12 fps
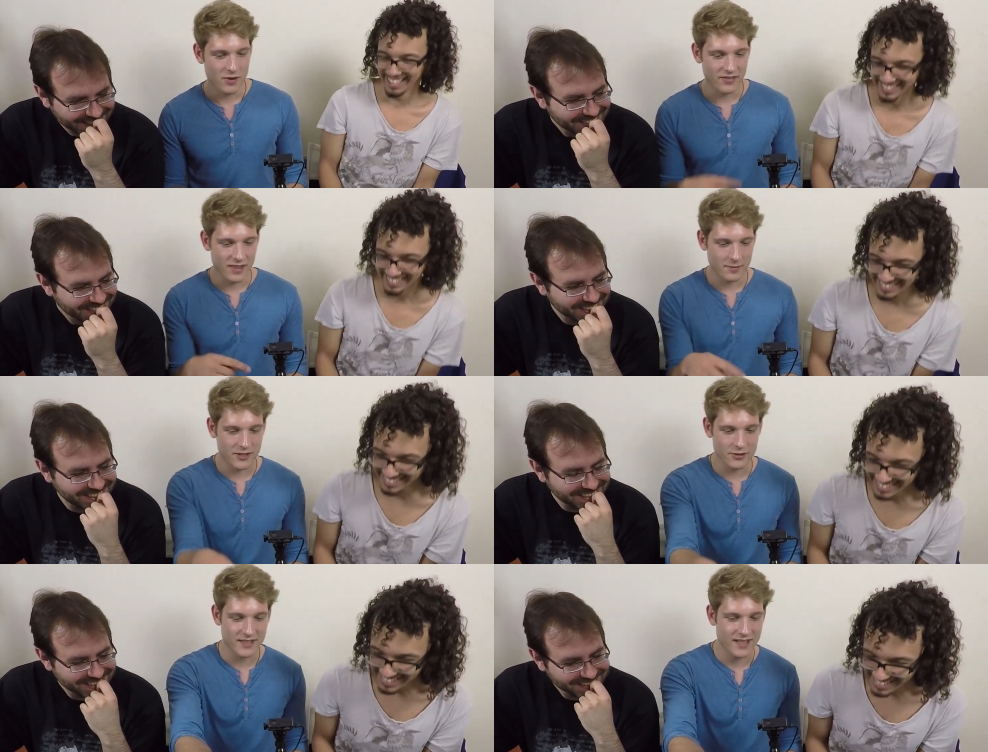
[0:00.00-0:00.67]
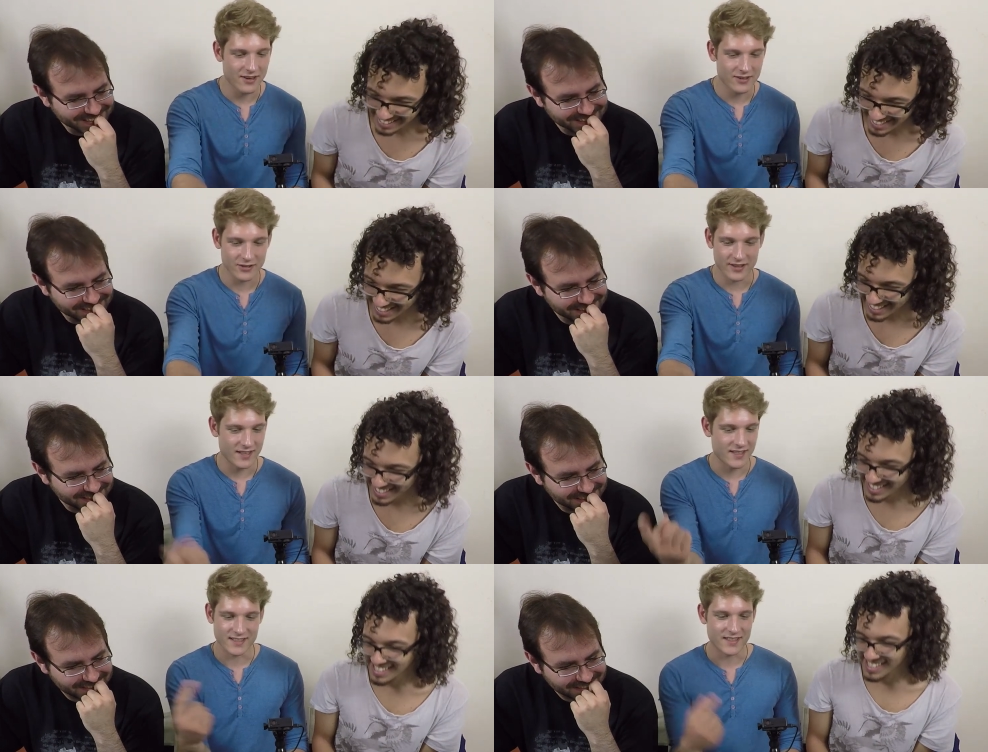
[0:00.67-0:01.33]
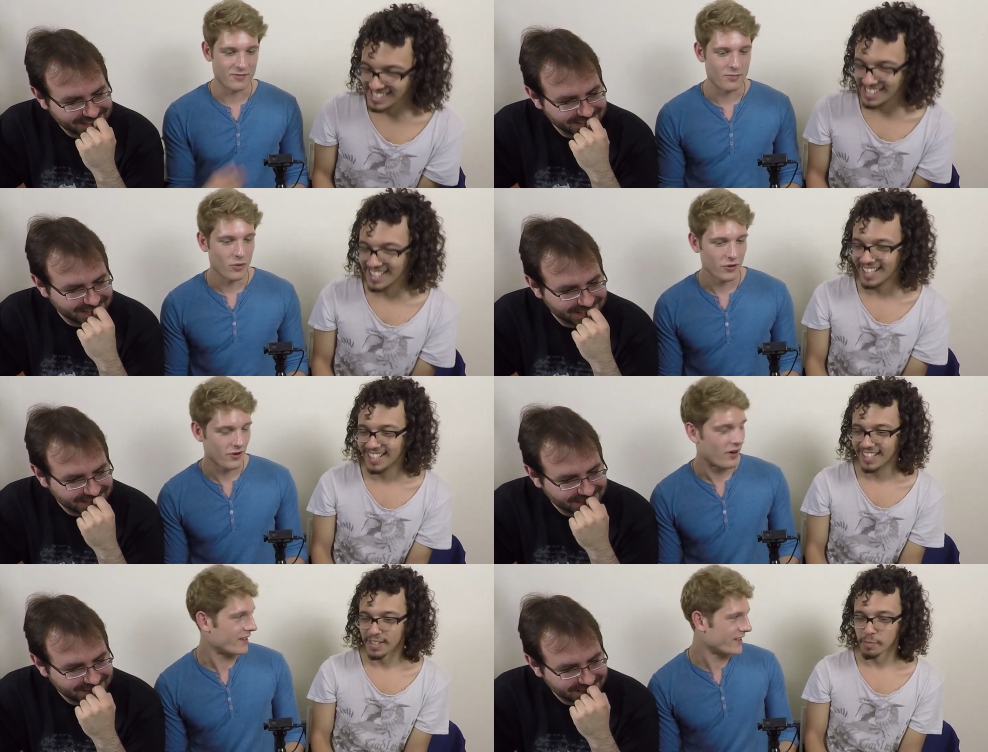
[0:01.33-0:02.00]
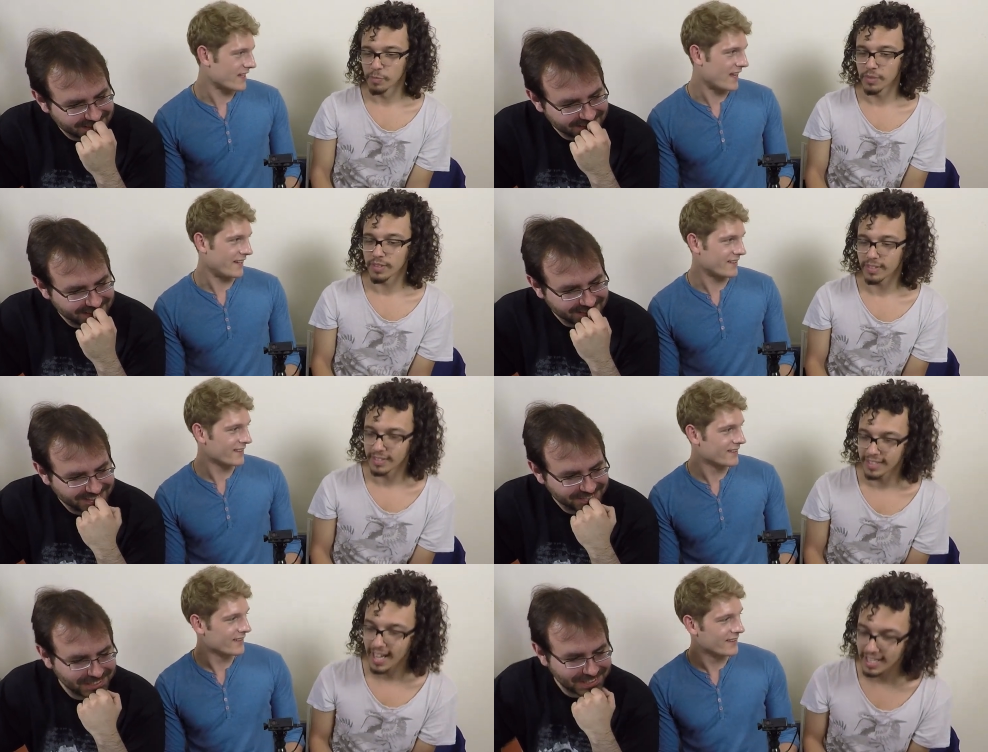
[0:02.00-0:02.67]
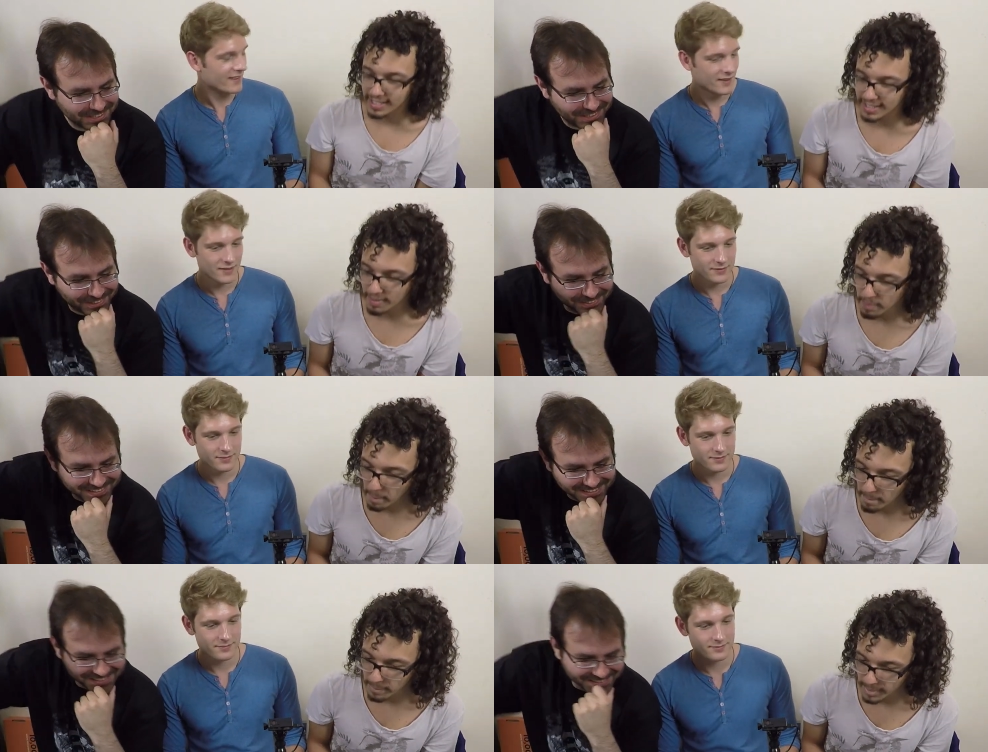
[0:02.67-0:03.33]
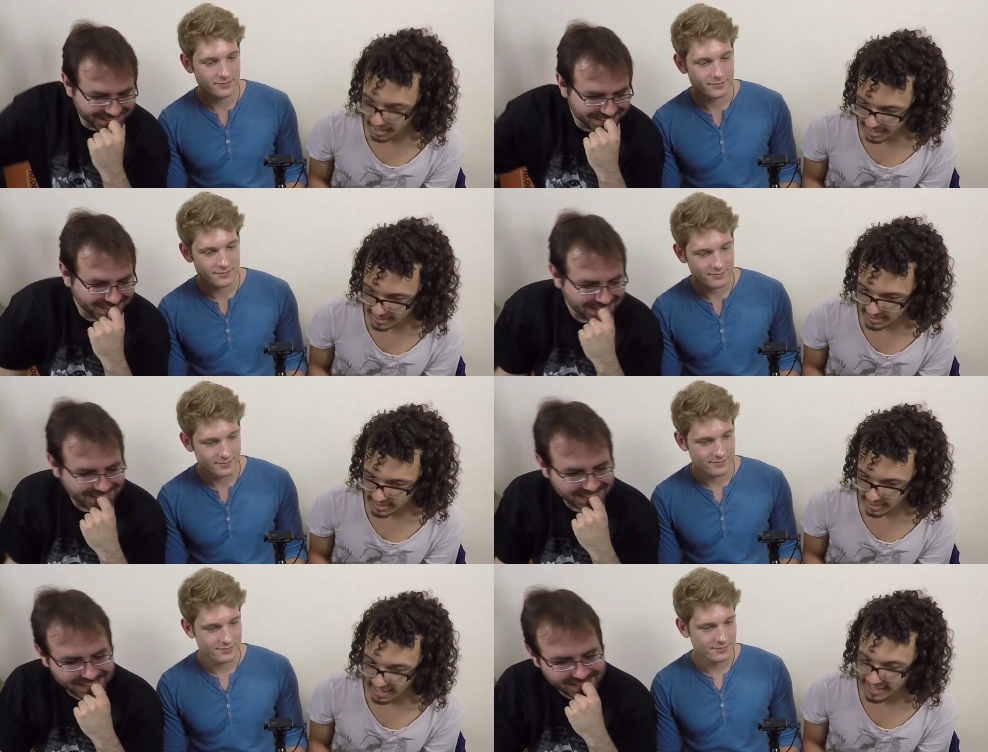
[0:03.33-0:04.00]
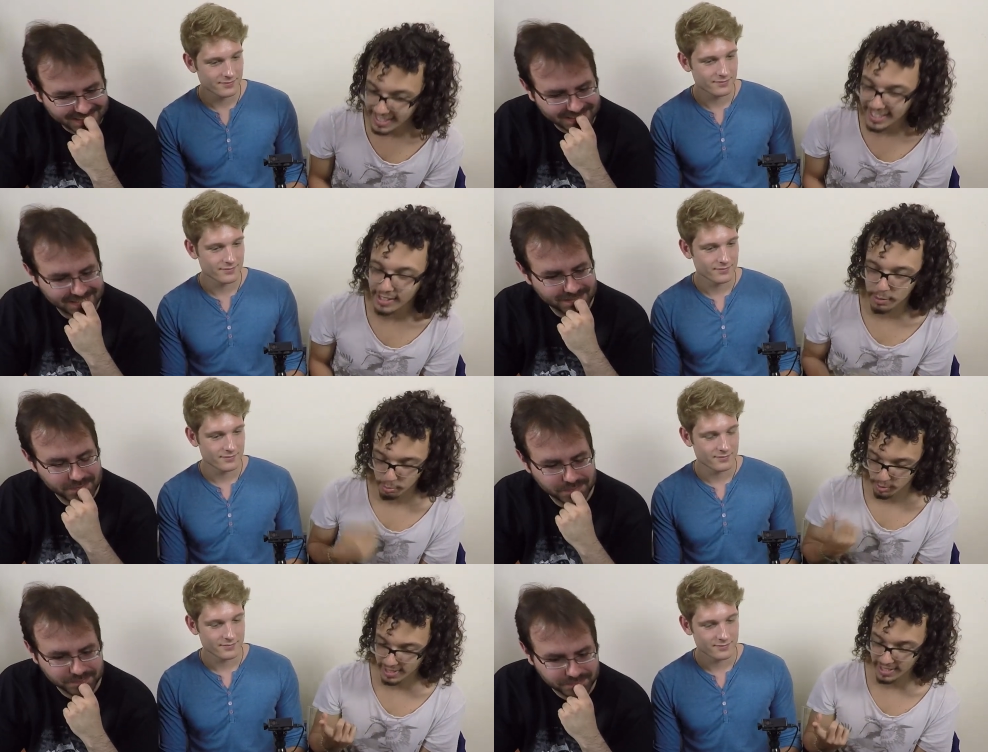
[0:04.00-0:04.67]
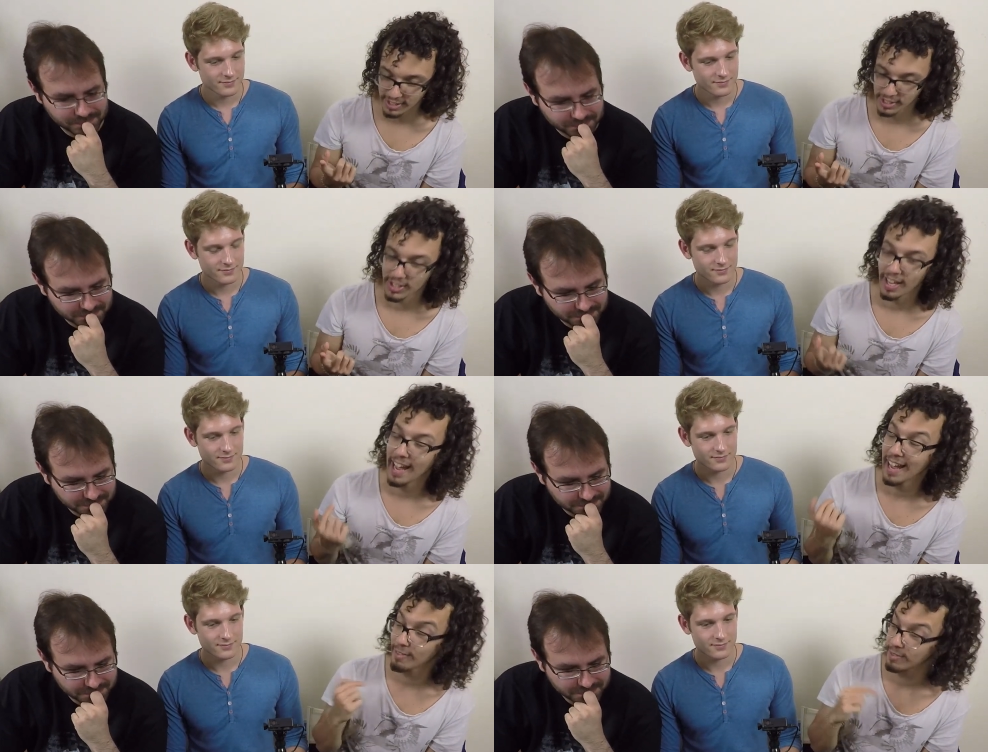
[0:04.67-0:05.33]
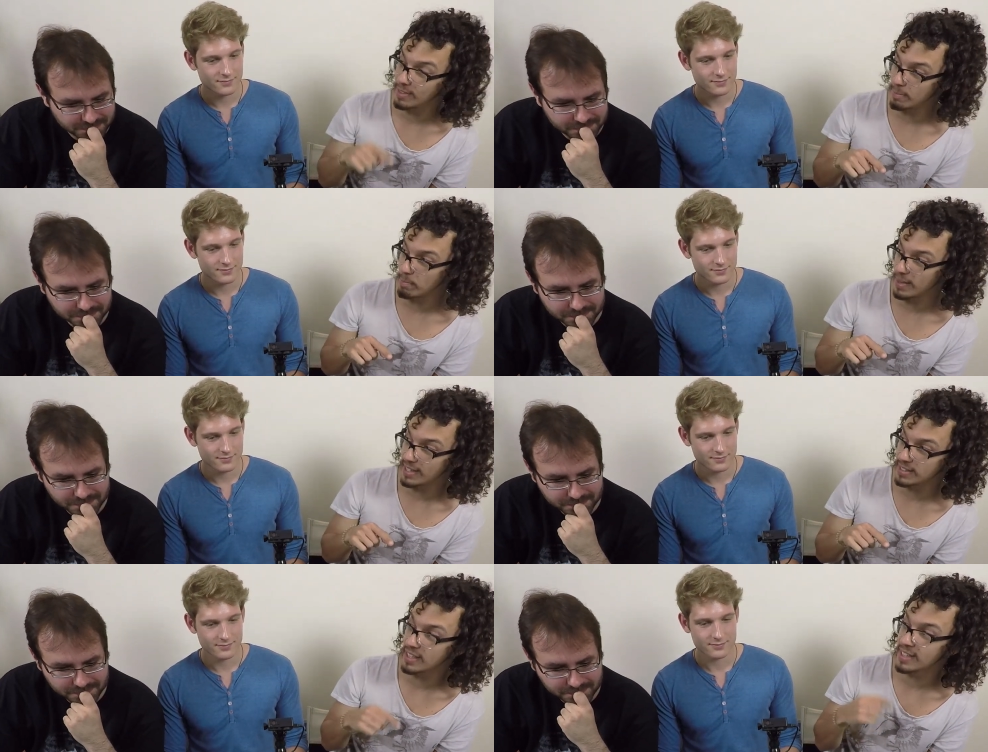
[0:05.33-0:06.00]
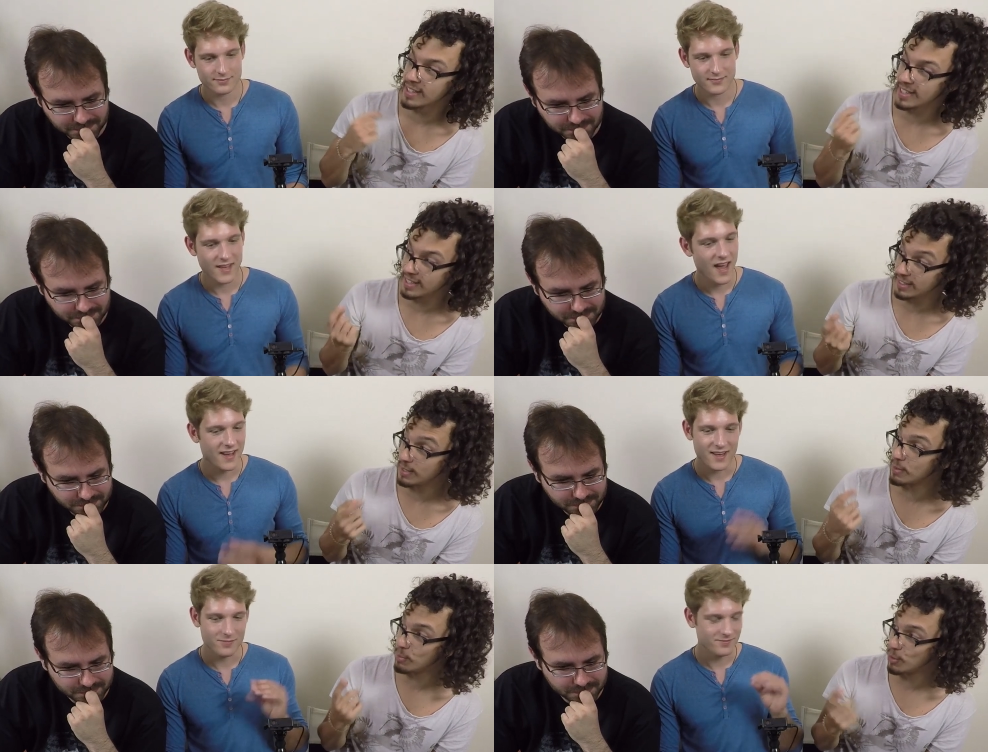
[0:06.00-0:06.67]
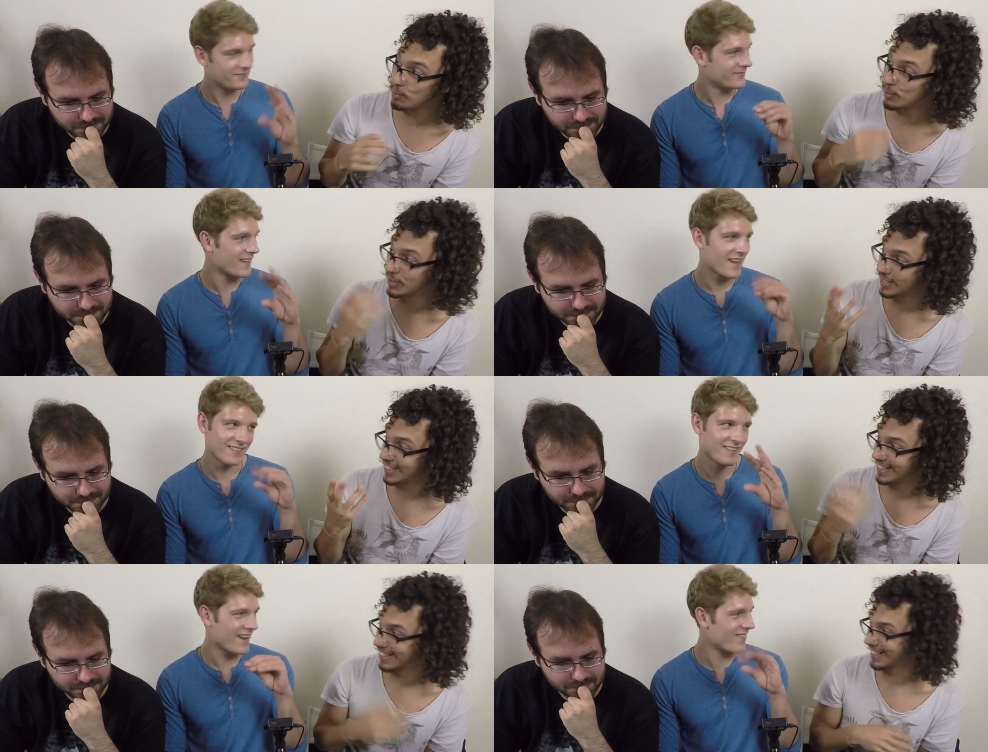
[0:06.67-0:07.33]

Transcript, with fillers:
Speaker 1: moving them into a territory that doesn't even
Speaker 2: border these land. Yes, but I need the priests to have the bits. I need yeah, the yeah, movement. Yeah,
Speaker 1: to,